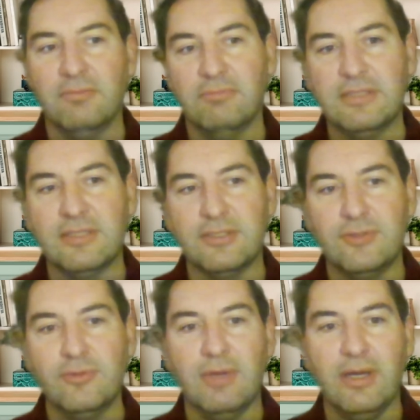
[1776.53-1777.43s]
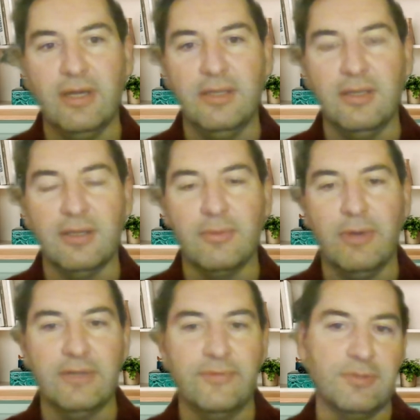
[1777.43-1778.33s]
let's assume I
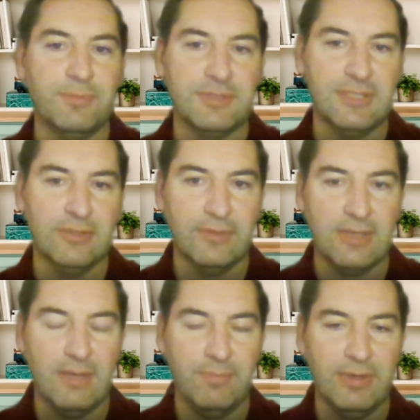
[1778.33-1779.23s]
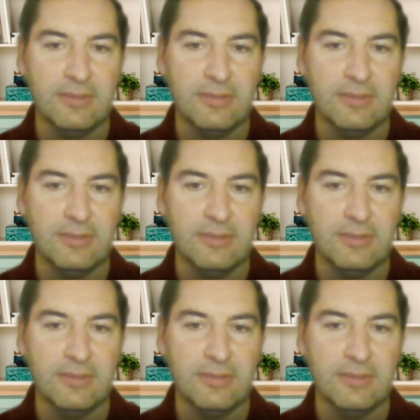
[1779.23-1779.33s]
acquired 30% of the company.